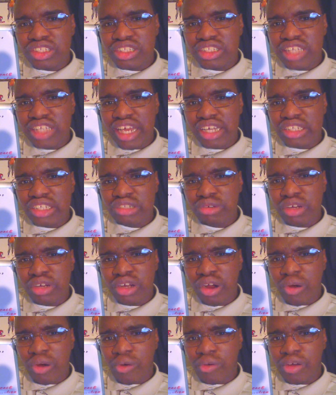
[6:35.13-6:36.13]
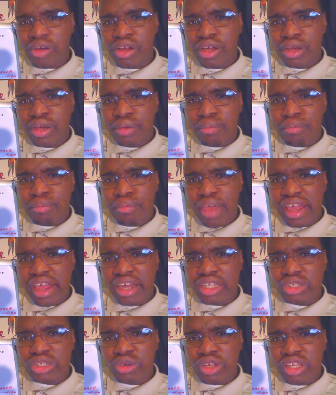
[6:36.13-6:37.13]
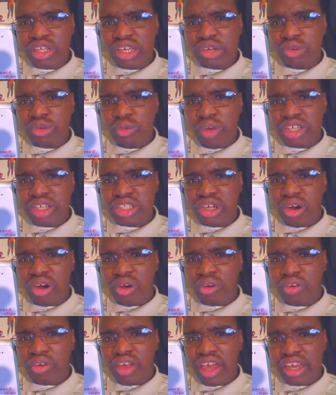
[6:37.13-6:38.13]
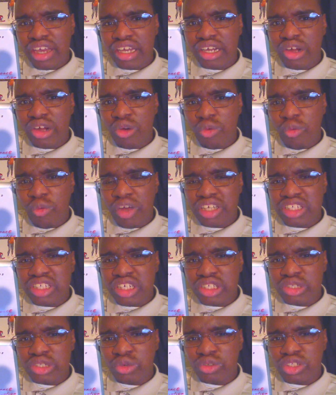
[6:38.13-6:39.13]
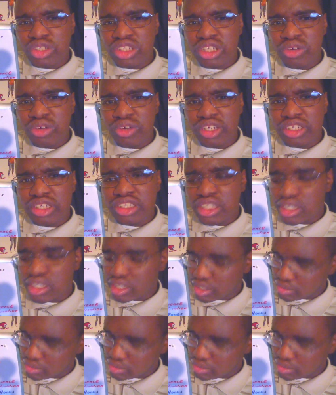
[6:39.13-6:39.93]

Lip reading: take a street car, make it into a legal race car, and then go race in a certain series.